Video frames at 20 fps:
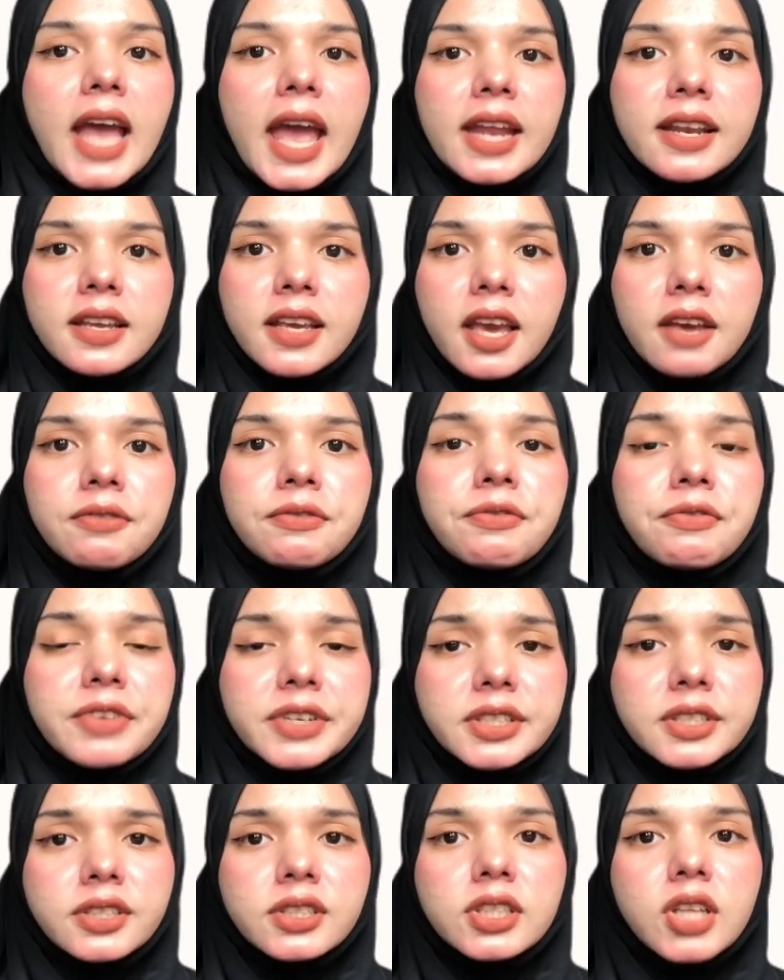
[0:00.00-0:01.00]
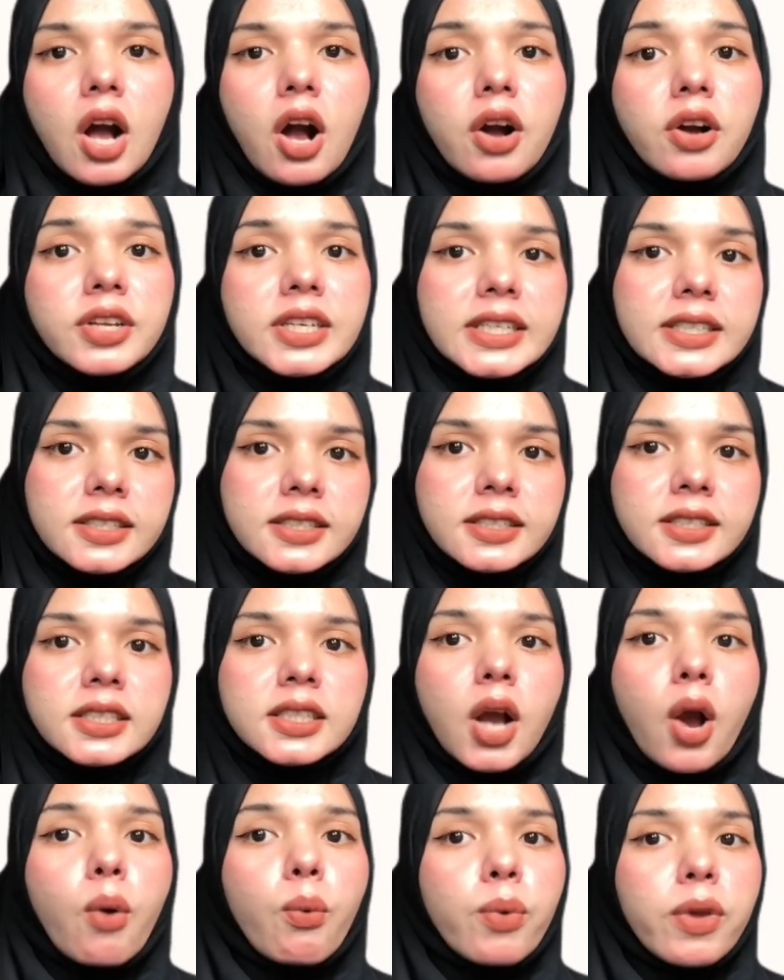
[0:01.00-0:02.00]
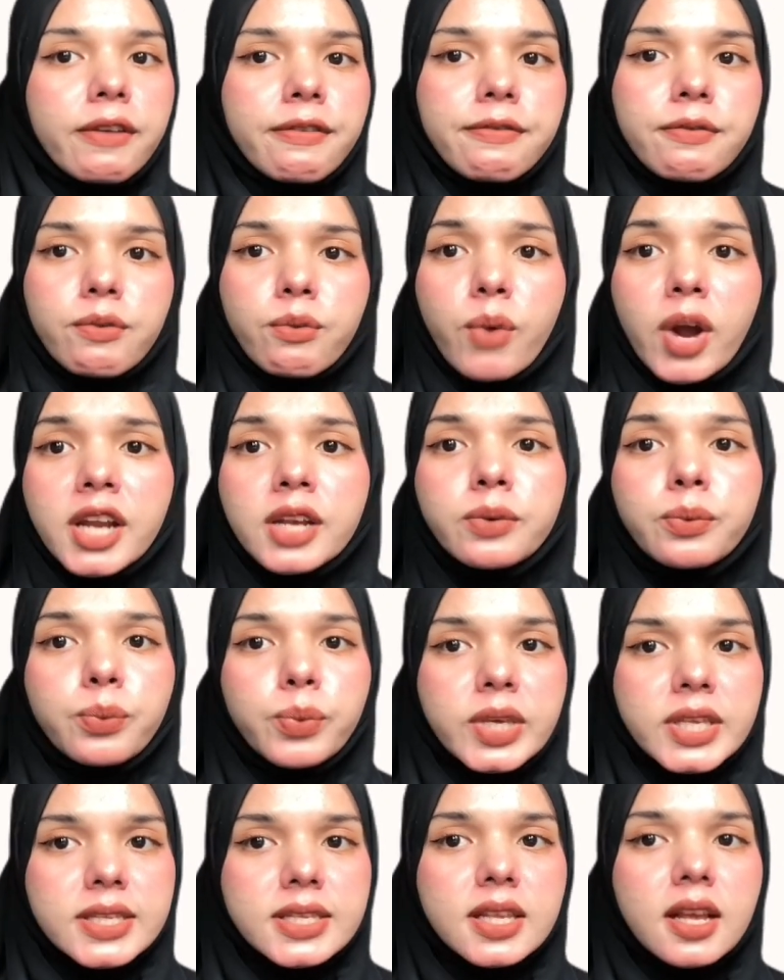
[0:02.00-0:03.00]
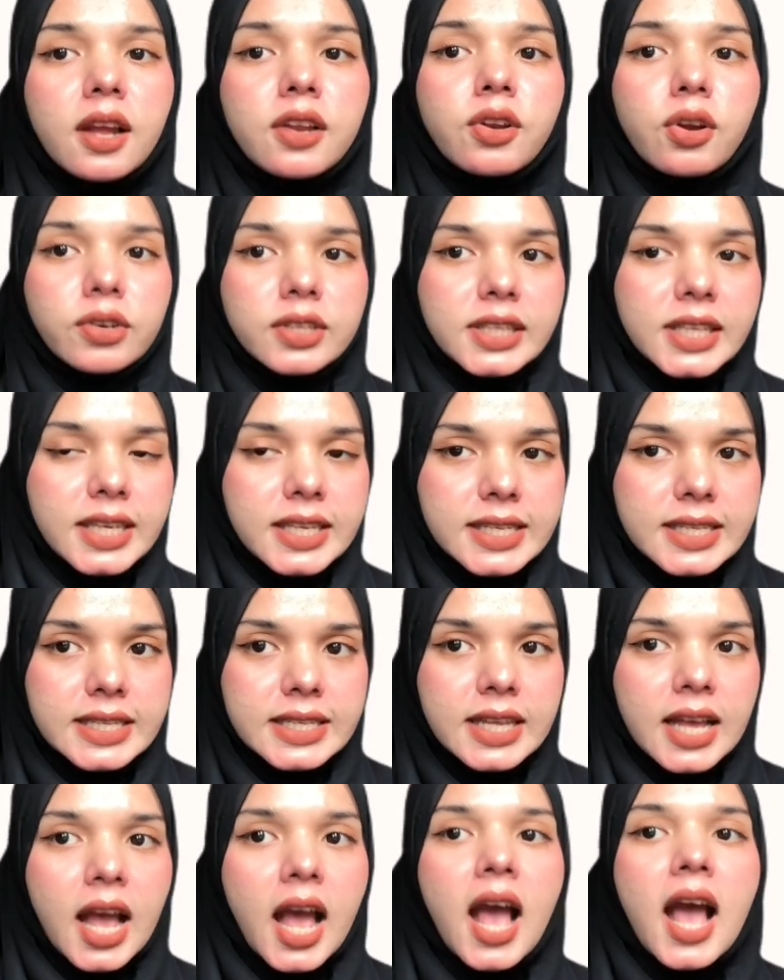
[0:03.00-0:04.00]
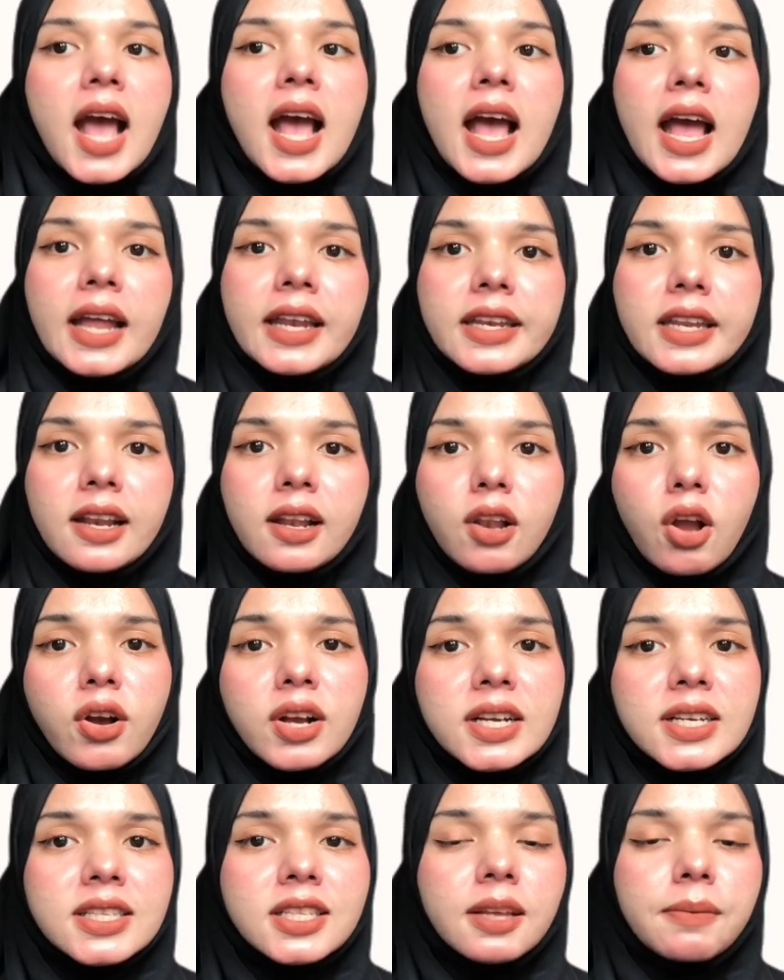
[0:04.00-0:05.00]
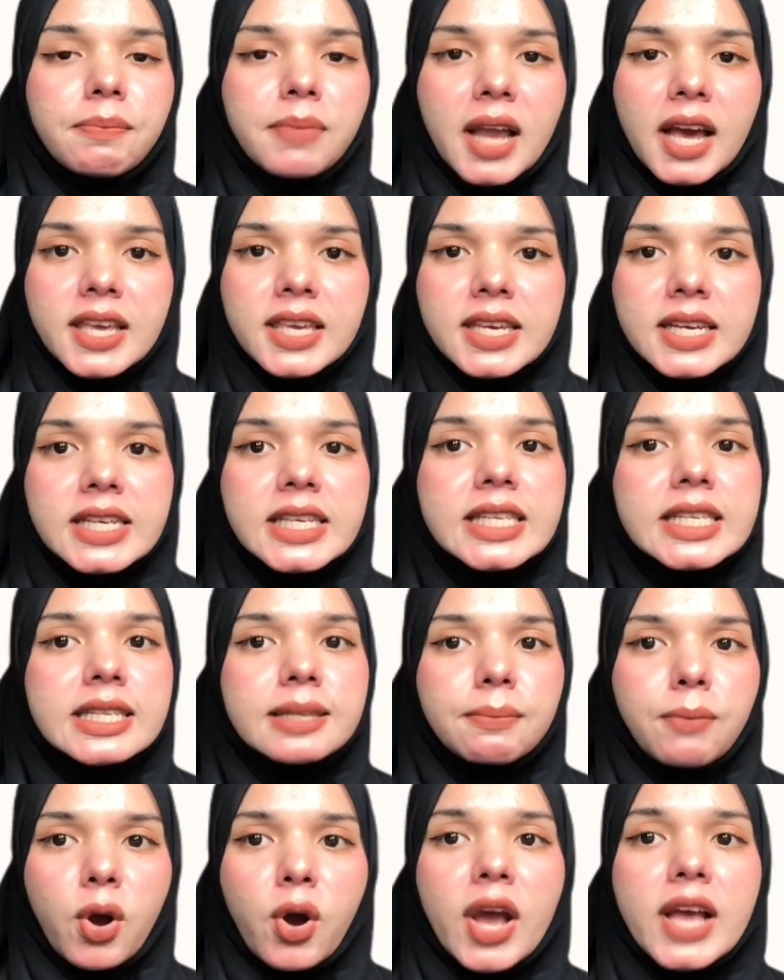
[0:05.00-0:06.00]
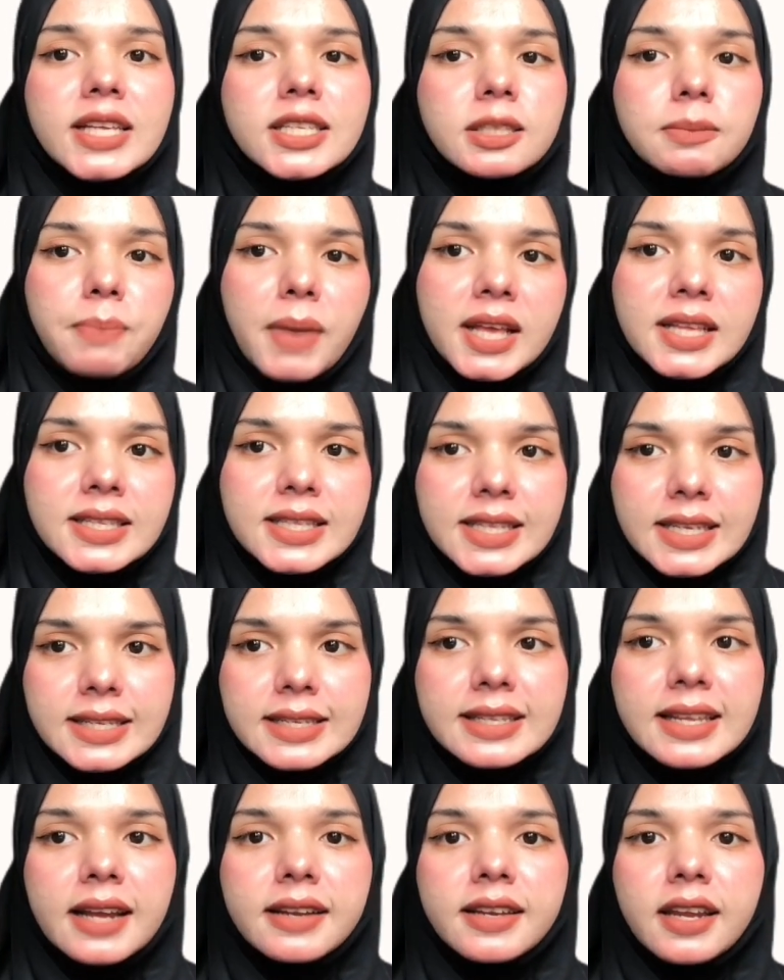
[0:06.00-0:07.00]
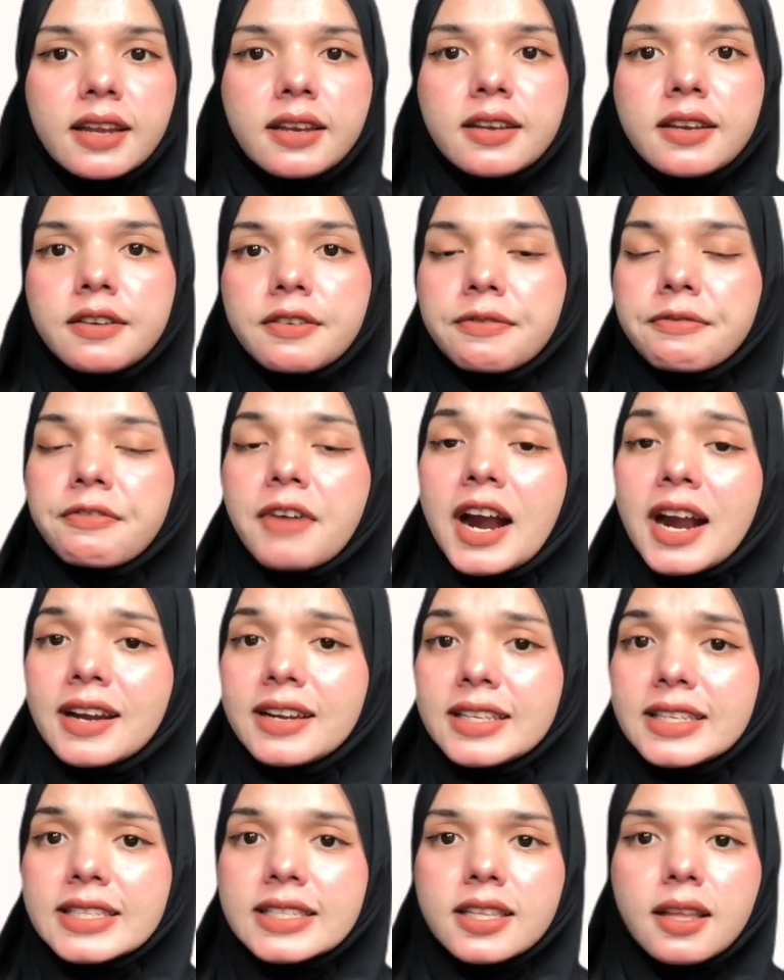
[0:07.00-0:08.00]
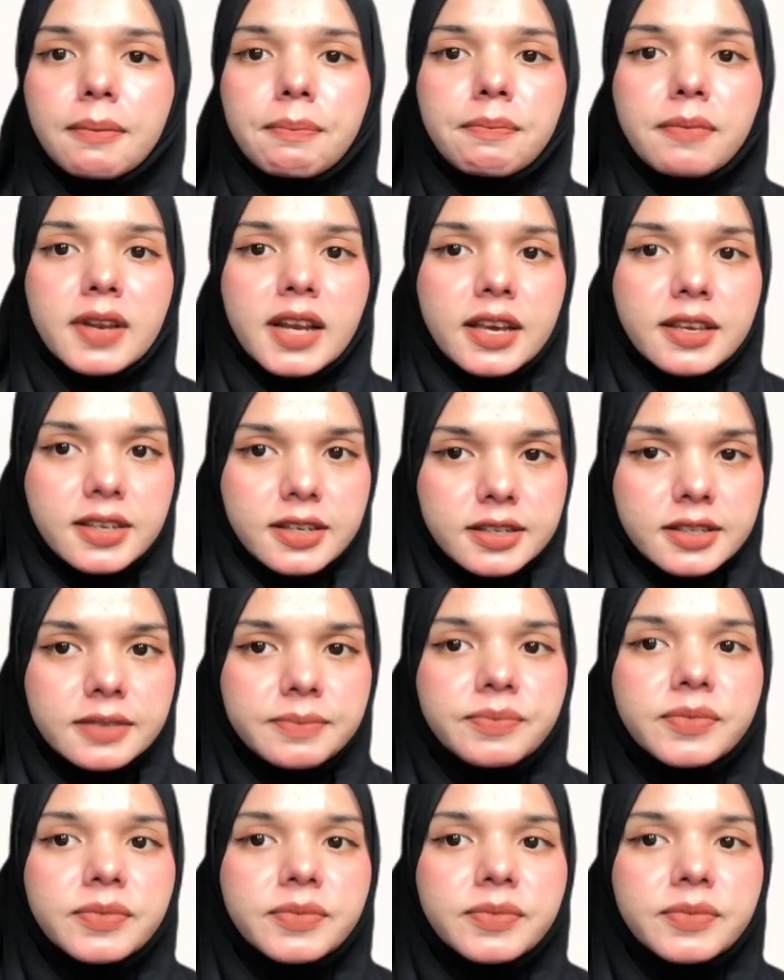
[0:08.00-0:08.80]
and can fill orders with 1 week's notice. The local supplier is more expensive than the Far East supplier.